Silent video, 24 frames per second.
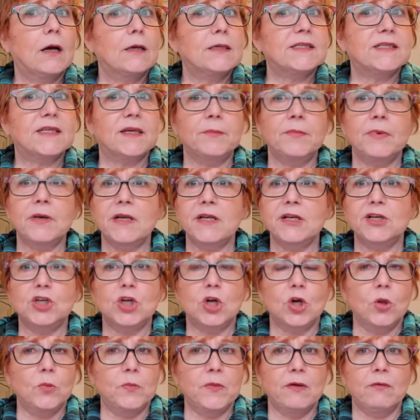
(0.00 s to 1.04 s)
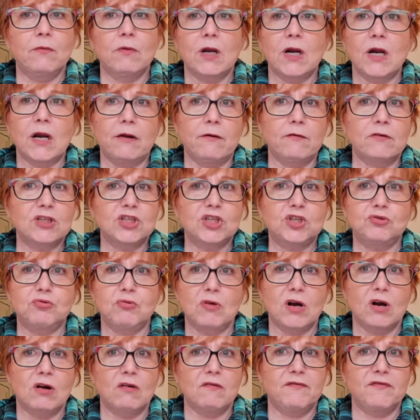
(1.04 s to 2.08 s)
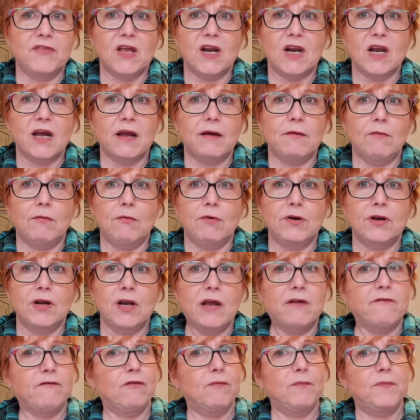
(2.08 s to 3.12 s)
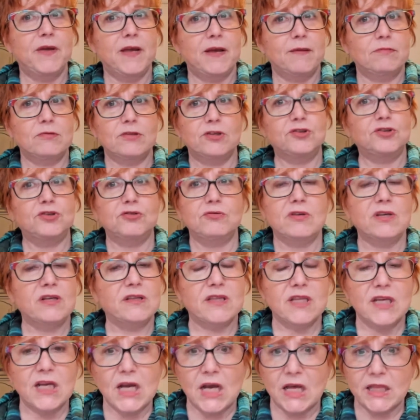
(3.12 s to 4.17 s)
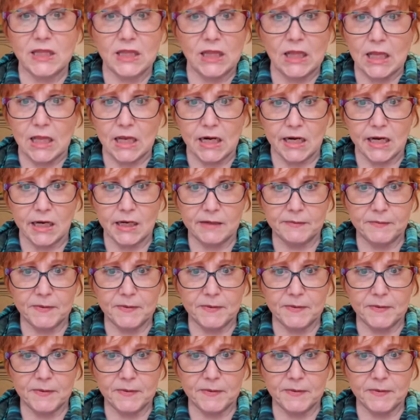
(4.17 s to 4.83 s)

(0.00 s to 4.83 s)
somebody told me when I was 12 that I would never be able to do anything athletic